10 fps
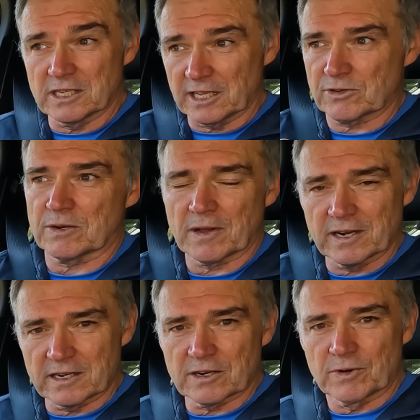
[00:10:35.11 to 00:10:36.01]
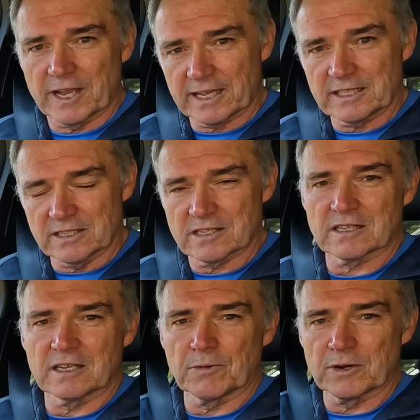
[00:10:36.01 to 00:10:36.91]
The electric motor can react
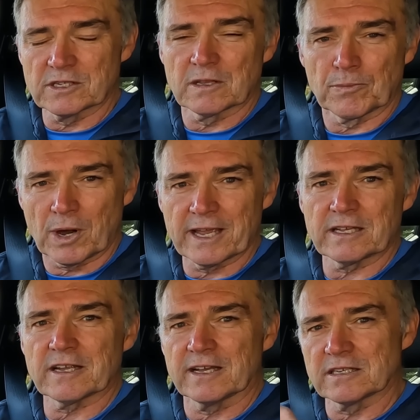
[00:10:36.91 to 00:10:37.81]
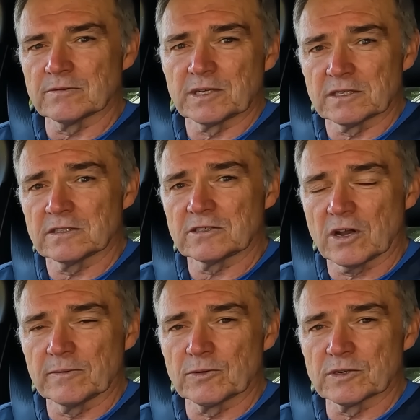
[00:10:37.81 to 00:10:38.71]
instantly, whereas the brake takes a little bit of
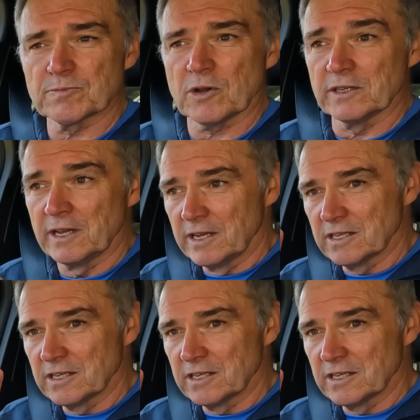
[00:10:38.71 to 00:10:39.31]
time to respond.